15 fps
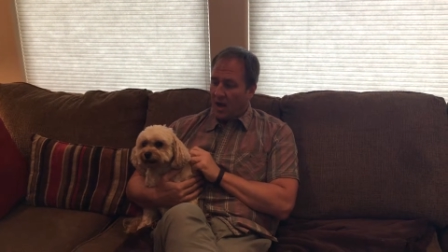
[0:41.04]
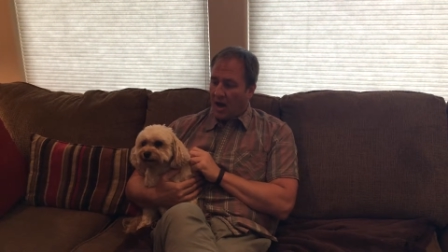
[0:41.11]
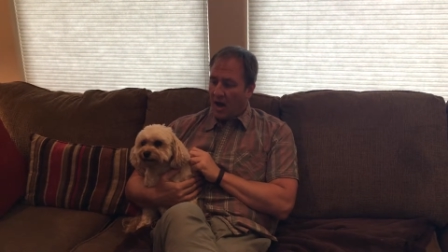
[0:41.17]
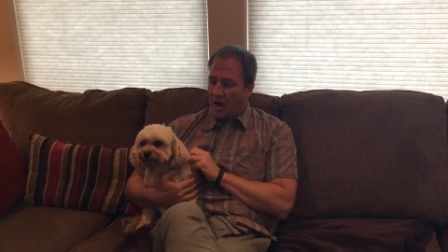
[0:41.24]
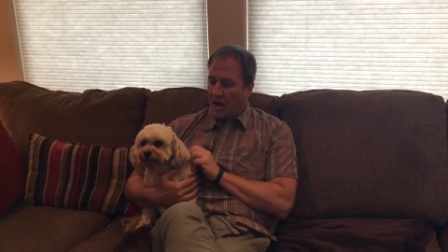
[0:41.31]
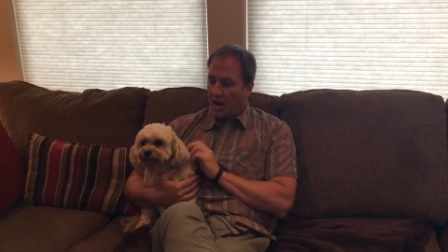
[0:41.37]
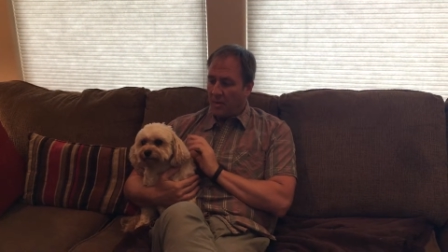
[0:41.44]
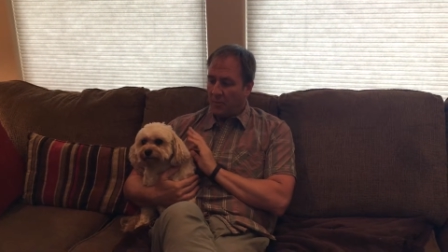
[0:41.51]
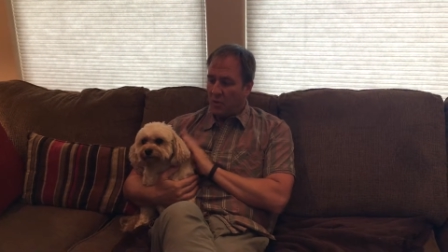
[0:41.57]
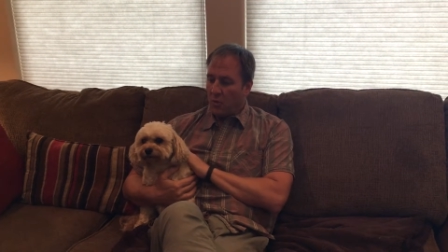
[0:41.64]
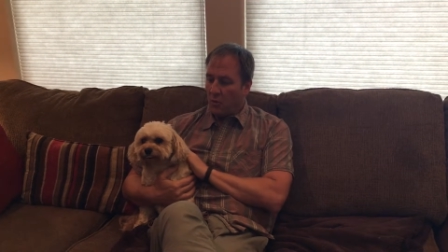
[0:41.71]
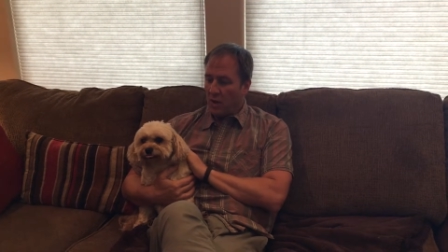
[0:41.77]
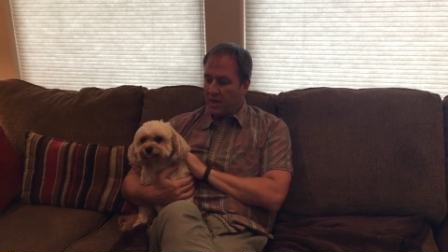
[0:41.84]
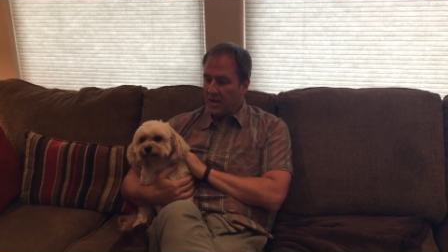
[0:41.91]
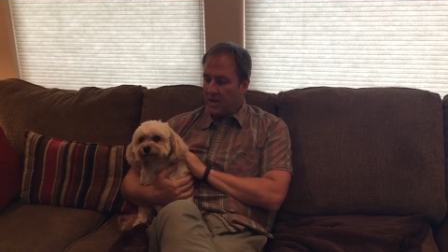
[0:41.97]
Um, we
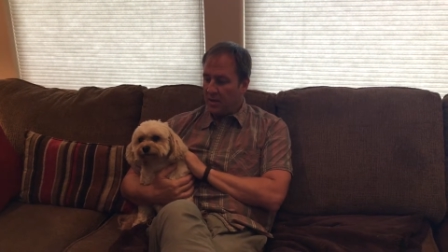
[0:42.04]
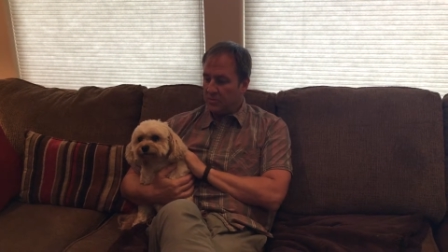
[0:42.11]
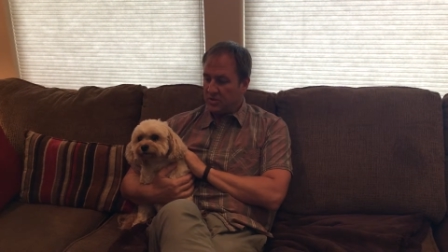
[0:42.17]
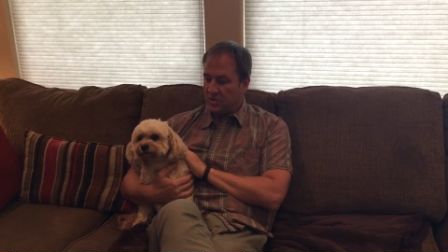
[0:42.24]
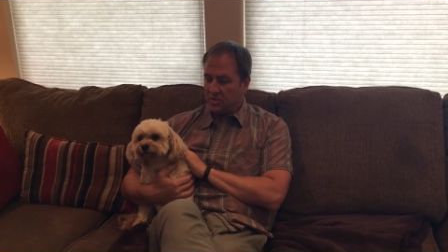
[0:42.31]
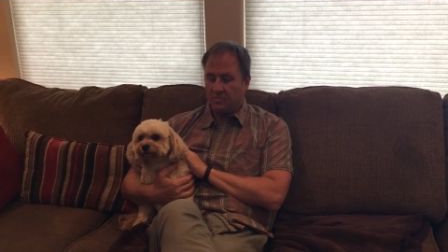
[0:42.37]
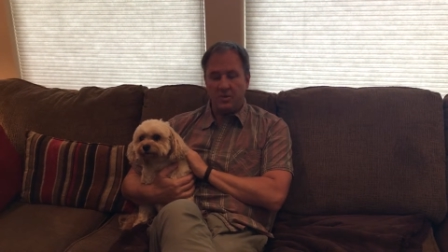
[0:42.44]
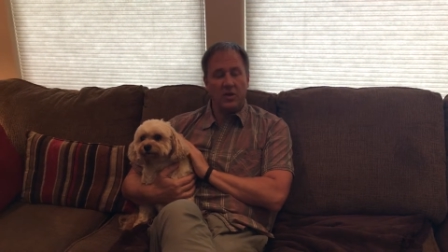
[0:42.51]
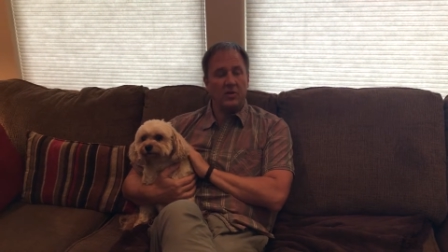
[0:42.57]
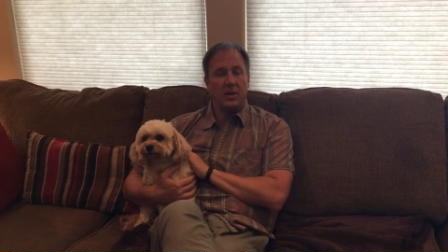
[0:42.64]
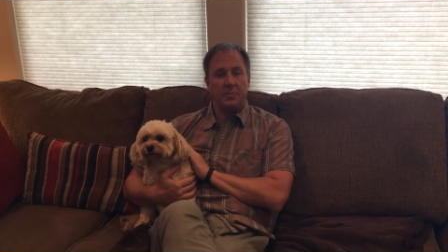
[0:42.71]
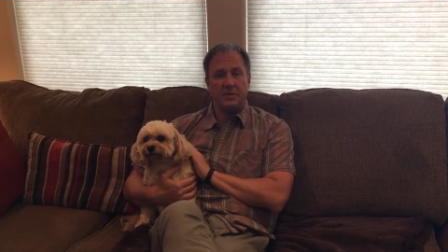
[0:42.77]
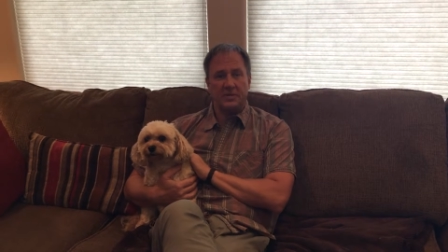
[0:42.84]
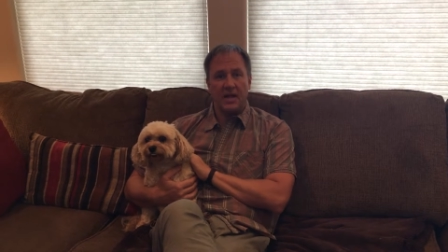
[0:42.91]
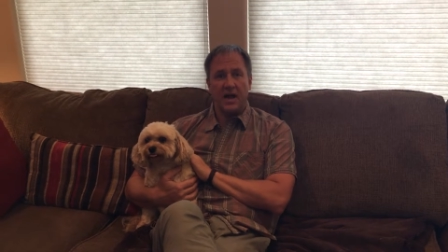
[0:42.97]
want him to build
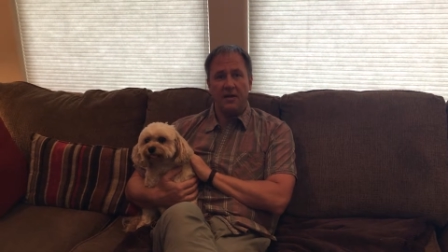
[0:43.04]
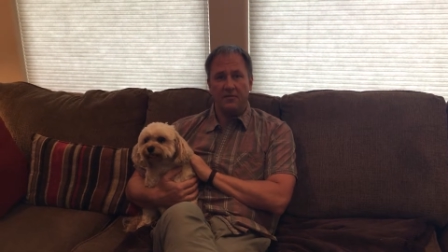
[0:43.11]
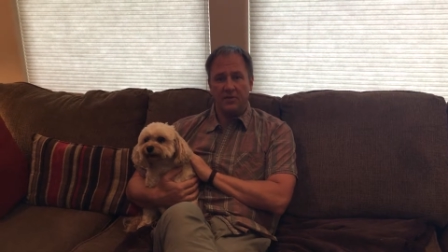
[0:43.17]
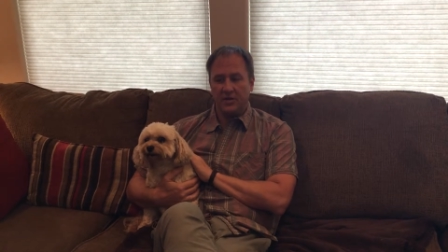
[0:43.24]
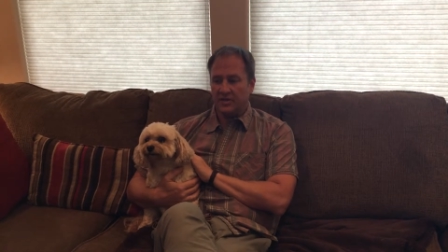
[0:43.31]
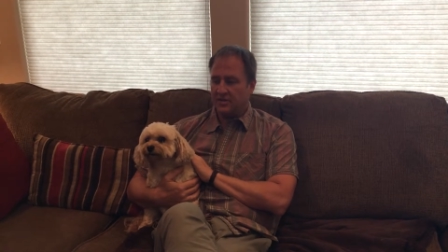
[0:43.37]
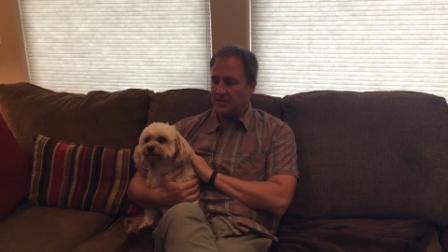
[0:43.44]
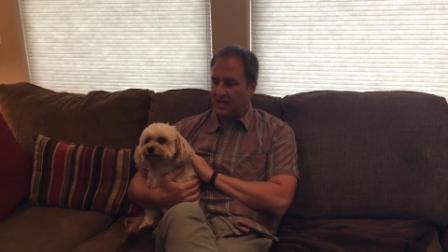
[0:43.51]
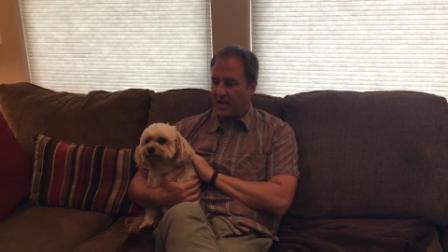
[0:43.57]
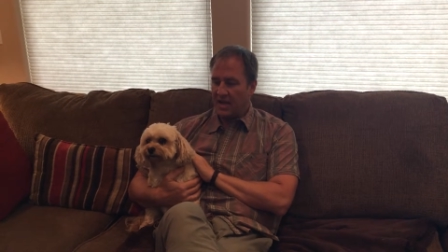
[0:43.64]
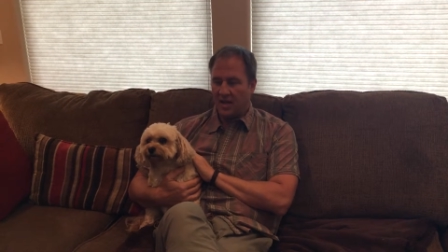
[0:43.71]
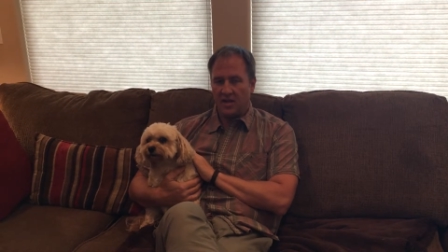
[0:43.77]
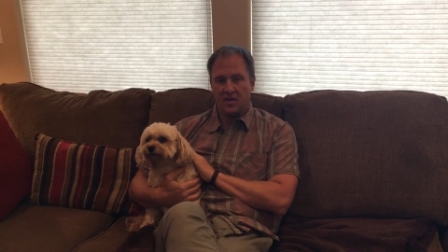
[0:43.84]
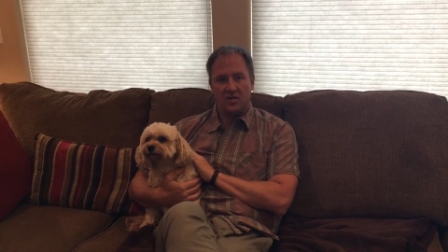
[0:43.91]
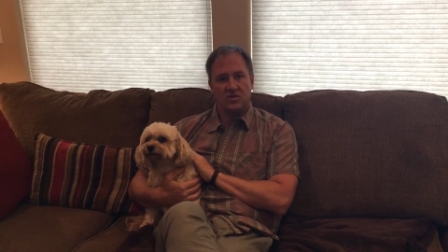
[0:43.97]
up his confidence,
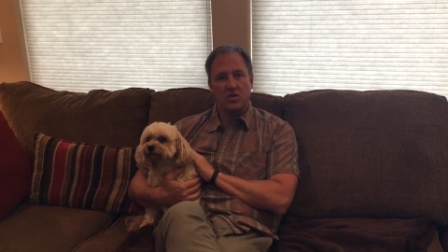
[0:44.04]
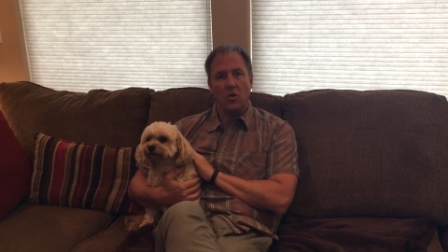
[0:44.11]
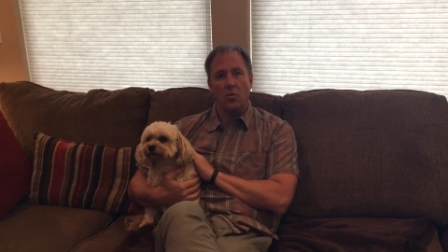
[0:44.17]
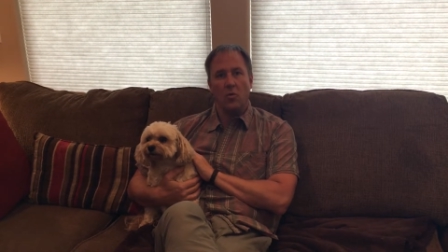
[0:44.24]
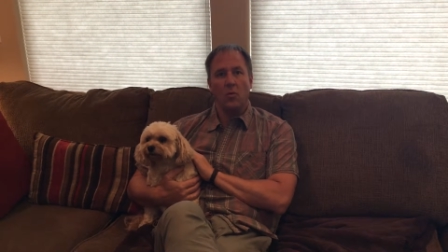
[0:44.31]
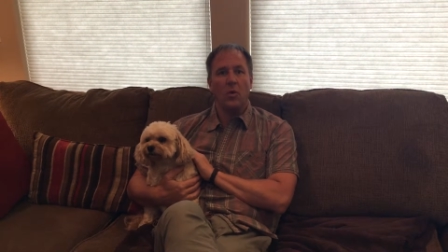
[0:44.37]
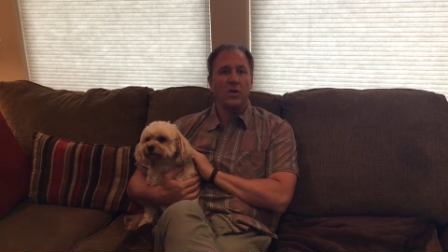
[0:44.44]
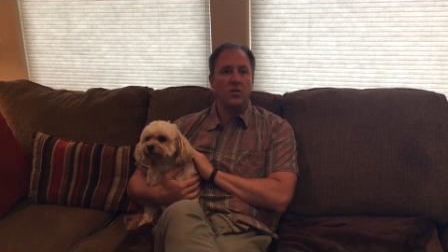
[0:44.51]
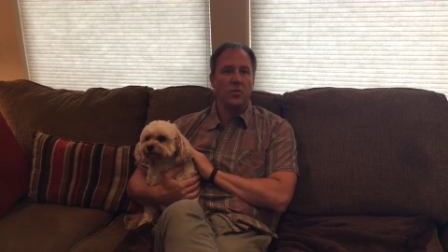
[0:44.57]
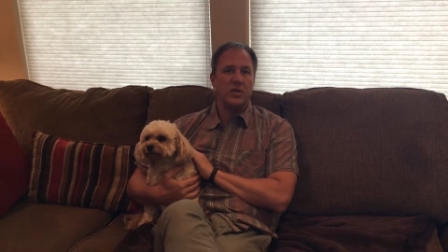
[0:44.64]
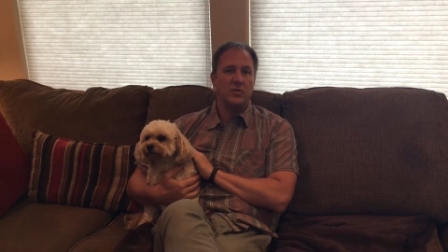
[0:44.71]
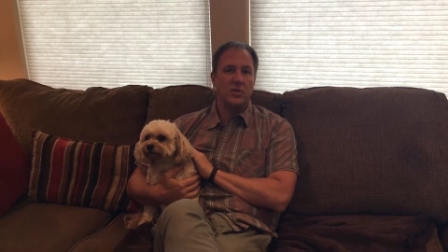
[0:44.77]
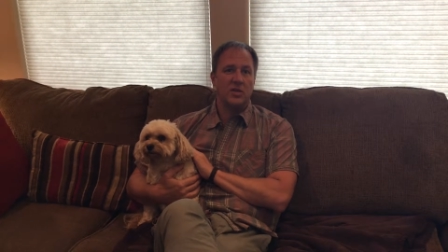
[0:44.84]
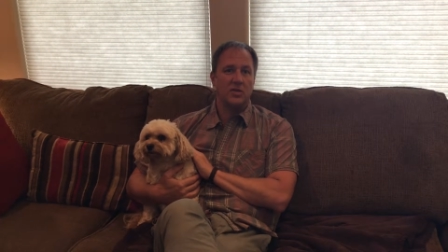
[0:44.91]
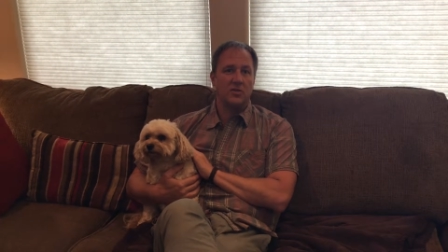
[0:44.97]
and so one of the
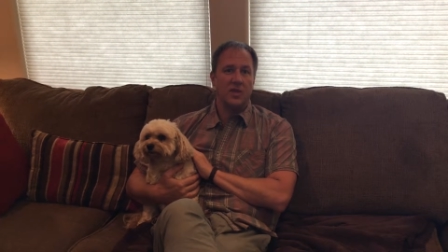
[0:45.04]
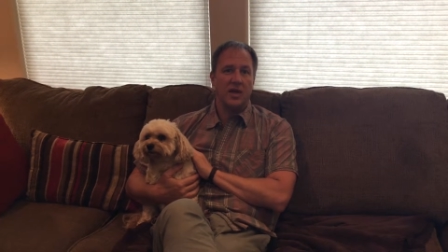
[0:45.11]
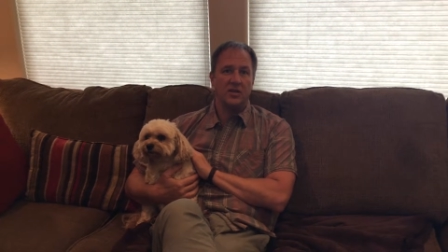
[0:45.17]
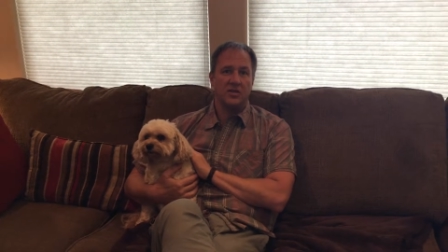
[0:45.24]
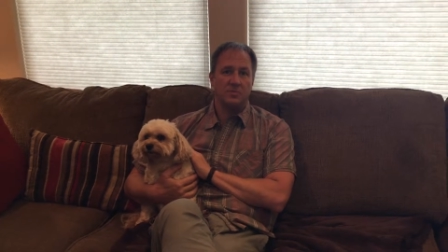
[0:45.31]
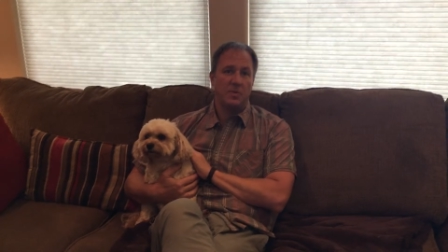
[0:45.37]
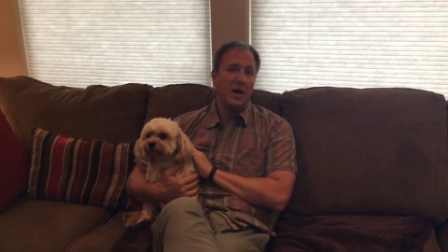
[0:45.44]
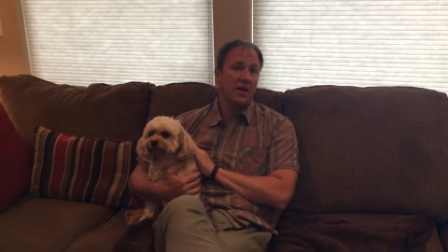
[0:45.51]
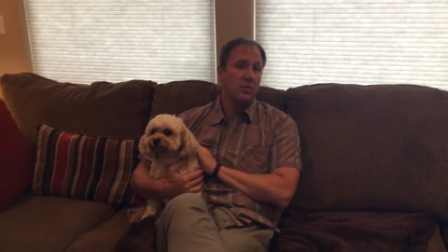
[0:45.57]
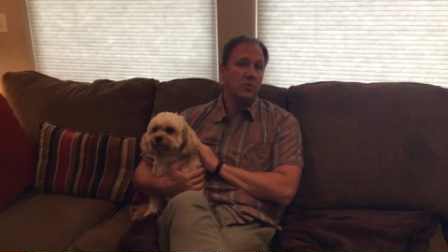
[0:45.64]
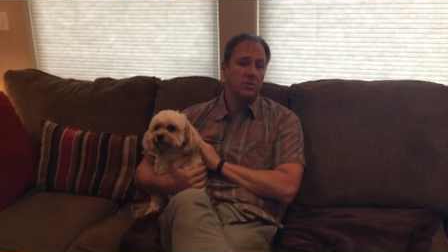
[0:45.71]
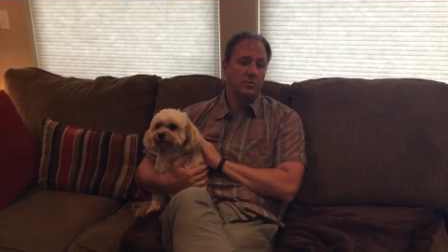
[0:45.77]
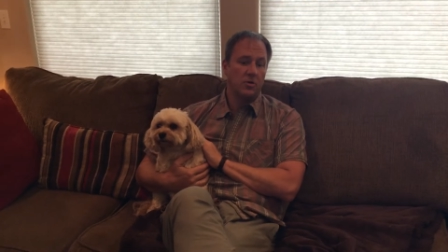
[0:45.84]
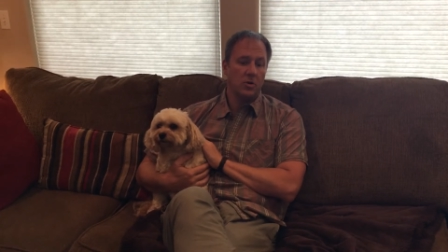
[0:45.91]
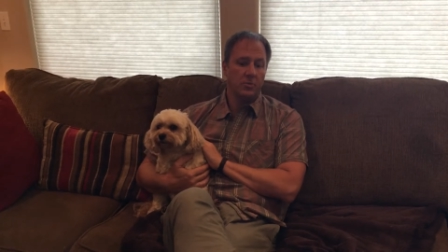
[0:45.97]
ways we can do that is petting
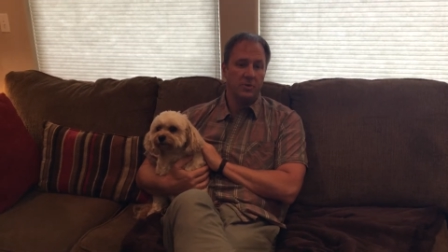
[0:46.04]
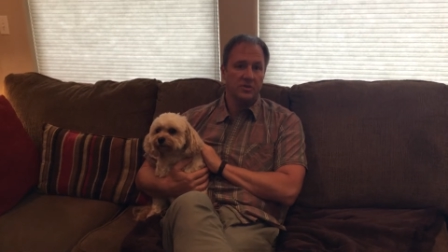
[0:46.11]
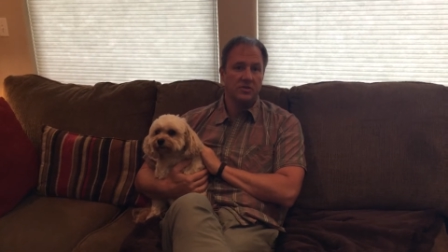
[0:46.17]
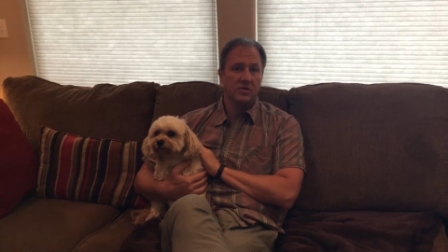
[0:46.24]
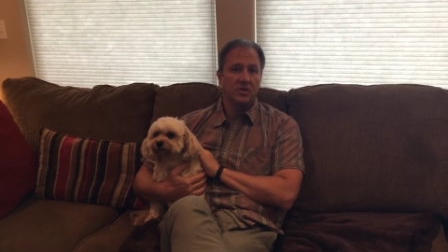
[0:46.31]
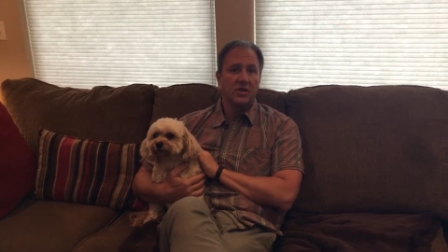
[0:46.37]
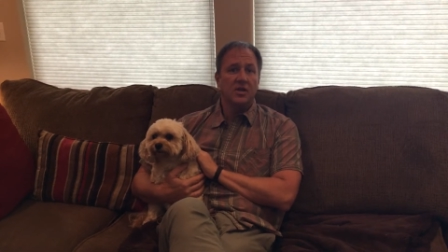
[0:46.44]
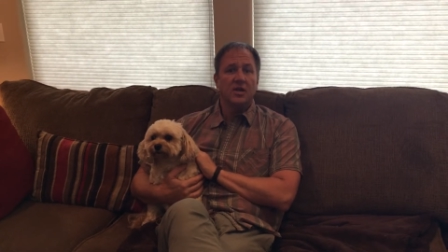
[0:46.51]
with a purpose.